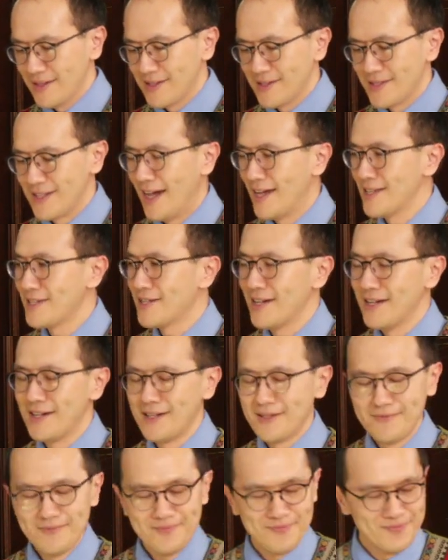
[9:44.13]
that
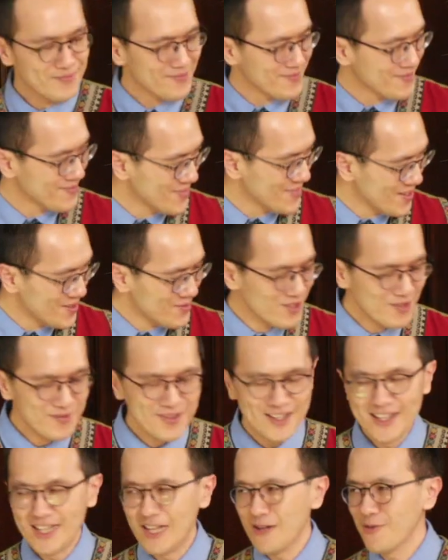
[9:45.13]

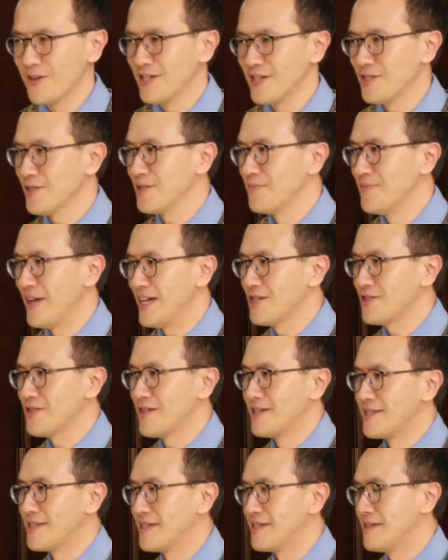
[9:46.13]
Reverend Anakwe just
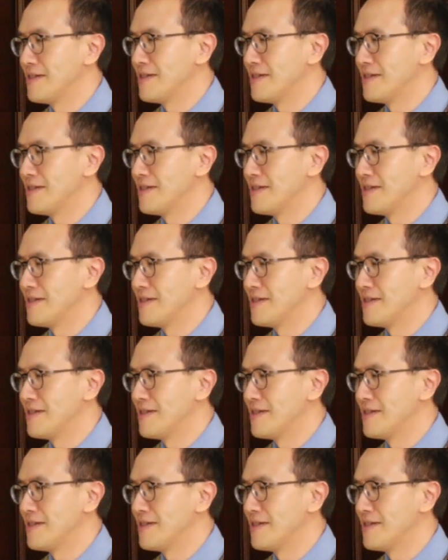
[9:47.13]
mentioned,